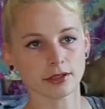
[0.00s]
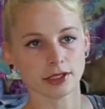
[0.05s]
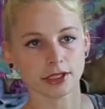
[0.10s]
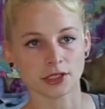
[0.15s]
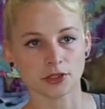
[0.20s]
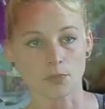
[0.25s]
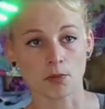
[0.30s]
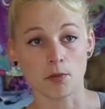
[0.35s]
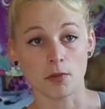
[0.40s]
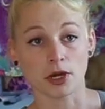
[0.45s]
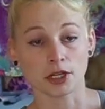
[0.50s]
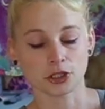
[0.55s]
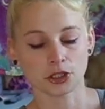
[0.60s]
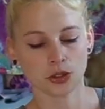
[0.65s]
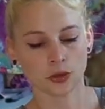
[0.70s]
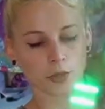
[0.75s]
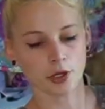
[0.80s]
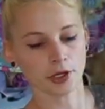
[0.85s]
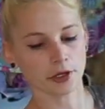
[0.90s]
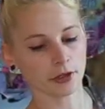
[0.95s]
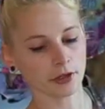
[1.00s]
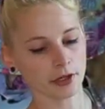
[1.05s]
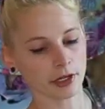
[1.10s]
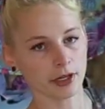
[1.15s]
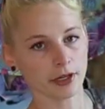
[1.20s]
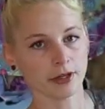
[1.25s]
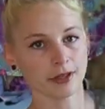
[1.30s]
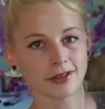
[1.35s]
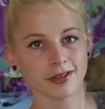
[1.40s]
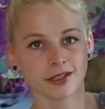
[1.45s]
It's much quicker
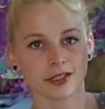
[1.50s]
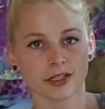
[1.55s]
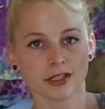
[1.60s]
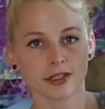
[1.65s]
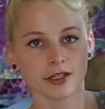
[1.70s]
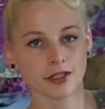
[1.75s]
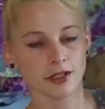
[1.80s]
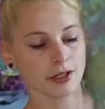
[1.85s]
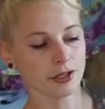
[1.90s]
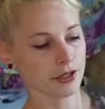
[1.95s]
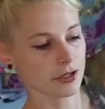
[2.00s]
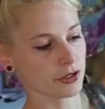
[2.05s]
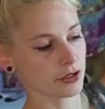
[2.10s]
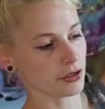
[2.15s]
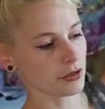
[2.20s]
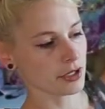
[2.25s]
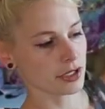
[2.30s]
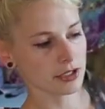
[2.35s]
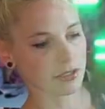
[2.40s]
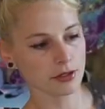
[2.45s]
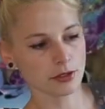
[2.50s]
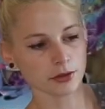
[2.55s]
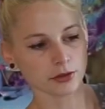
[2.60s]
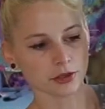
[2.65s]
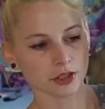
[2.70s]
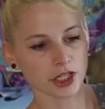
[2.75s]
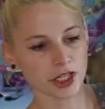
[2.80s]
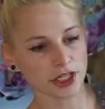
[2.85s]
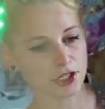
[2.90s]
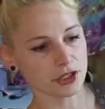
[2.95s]
now. So these little
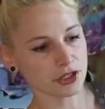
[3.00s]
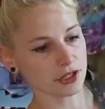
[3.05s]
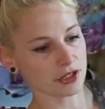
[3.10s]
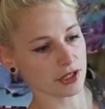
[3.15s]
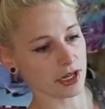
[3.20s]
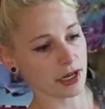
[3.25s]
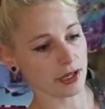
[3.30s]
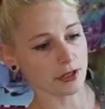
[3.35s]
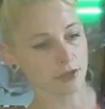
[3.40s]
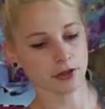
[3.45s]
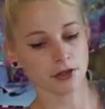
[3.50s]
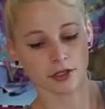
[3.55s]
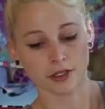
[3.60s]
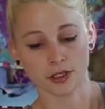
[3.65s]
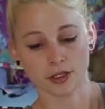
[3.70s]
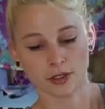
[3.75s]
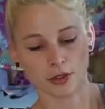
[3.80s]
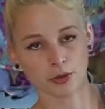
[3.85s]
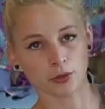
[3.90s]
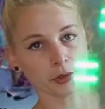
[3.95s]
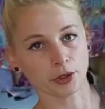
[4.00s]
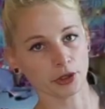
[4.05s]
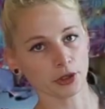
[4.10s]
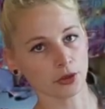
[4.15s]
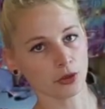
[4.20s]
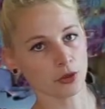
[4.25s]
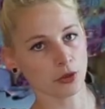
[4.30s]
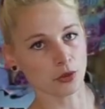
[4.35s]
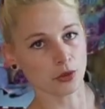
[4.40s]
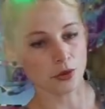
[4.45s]
changes I think are really
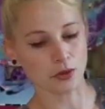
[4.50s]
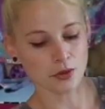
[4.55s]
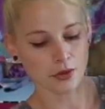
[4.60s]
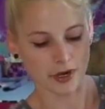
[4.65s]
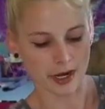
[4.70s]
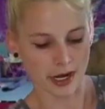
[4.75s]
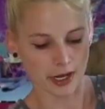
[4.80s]
cool.